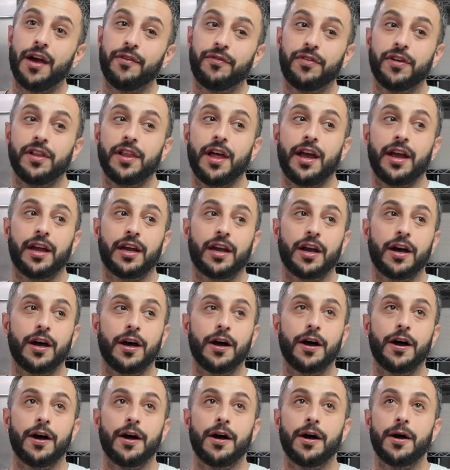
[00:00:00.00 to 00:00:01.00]
I feel like
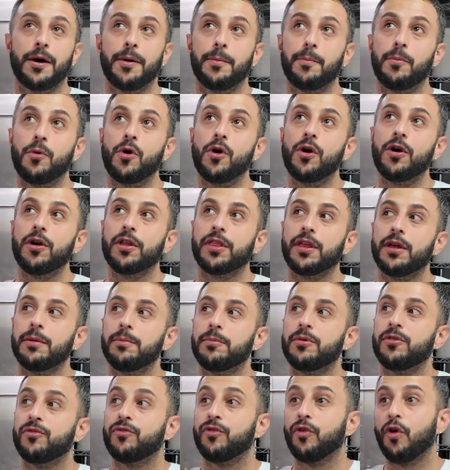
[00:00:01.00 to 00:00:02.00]
more than
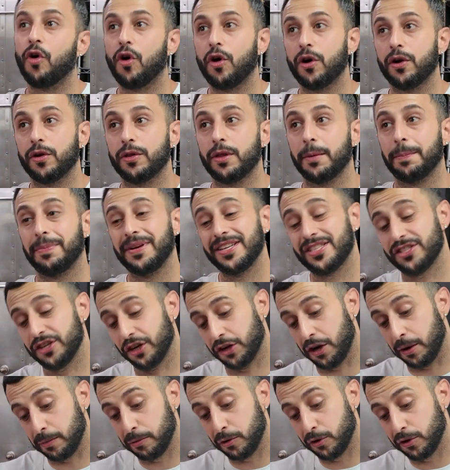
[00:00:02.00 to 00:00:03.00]
before, the pizza
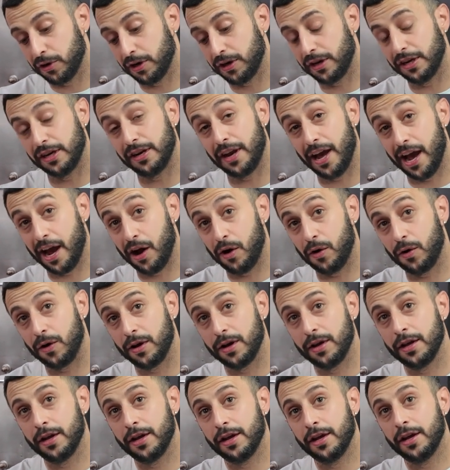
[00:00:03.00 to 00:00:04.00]
community now,
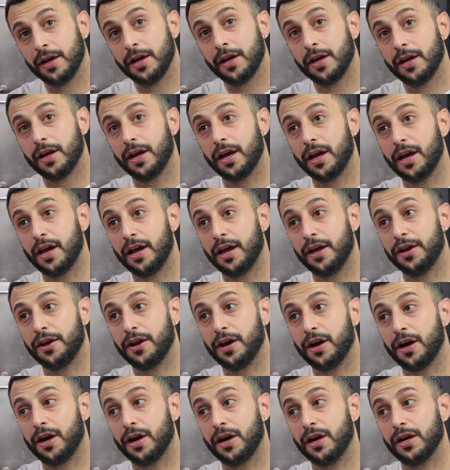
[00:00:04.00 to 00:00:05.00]
and
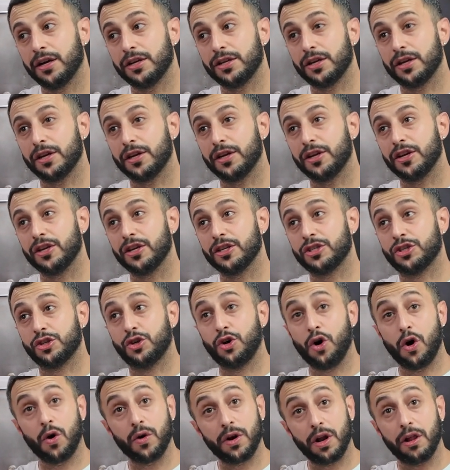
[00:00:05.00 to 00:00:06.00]
it's
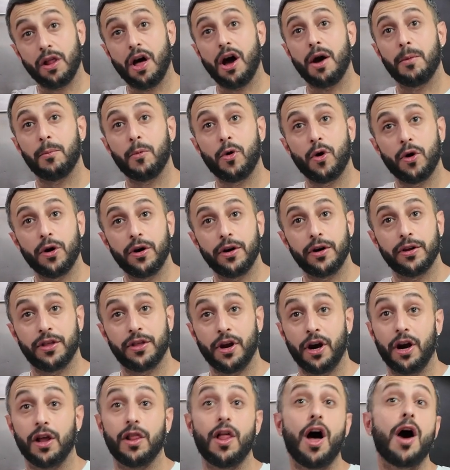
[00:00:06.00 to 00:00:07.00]
grown a lot more.
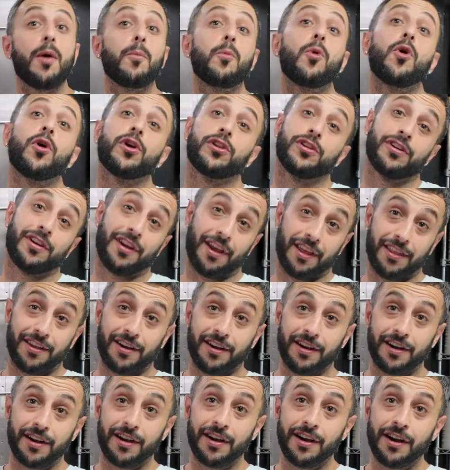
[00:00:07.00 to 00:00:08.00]
They're a lot more
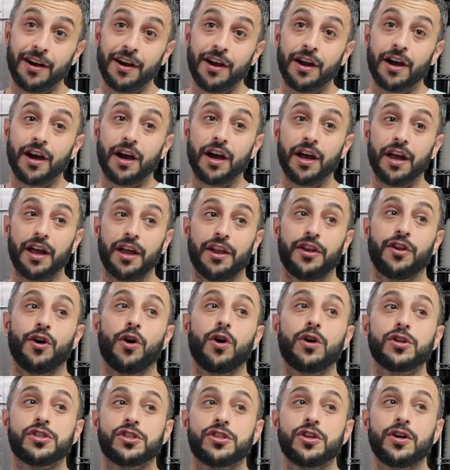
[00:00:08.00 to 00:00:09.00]
together, and
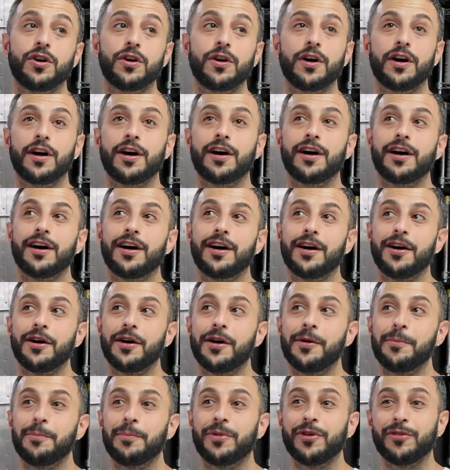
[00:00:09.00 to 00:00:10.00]

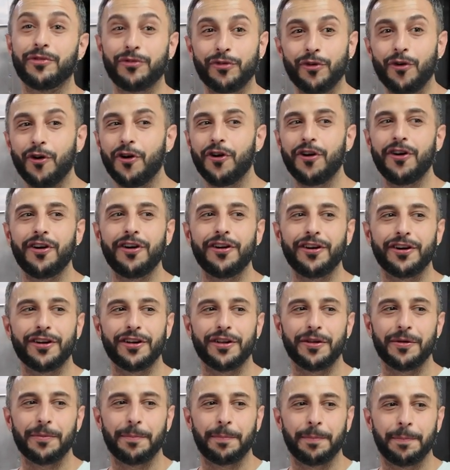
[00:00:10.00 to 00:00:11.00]
also before
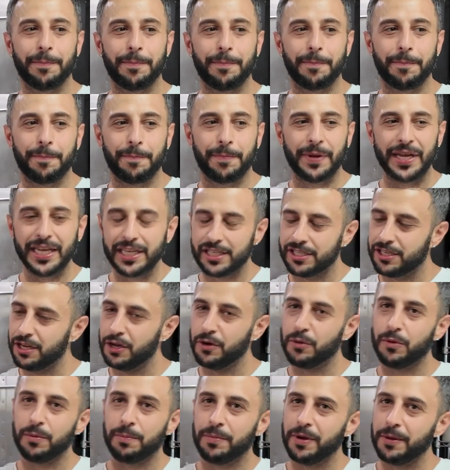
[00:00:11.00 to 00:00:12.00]

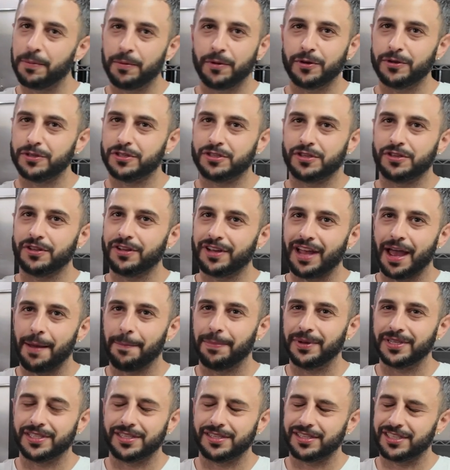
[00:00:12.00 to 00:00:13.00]
pizza, when people used to look at
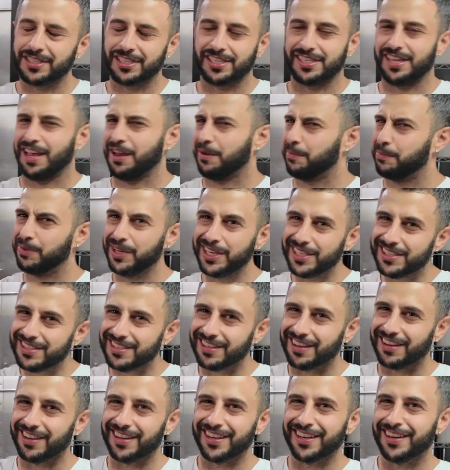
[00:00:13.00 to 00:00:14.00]
pizza, it's just like
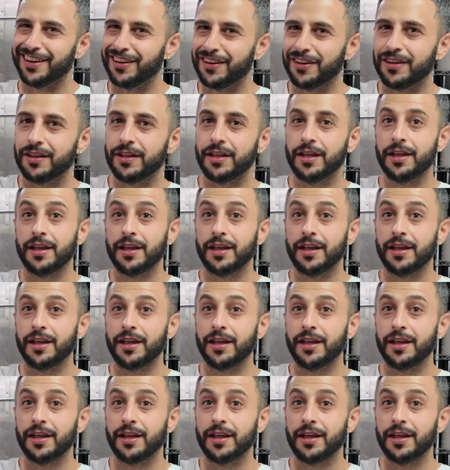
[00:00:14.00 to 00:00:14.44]
pizza, you know.